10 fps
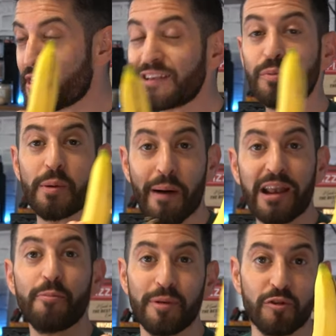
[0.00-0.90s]
Things we
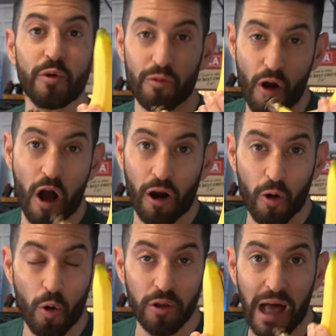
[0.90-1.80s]
might have been doing wrong our
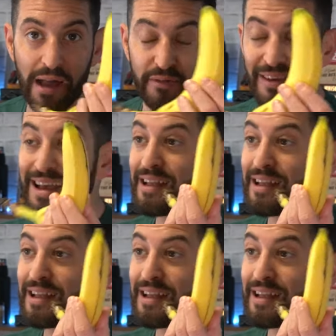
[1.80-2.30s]
whole lives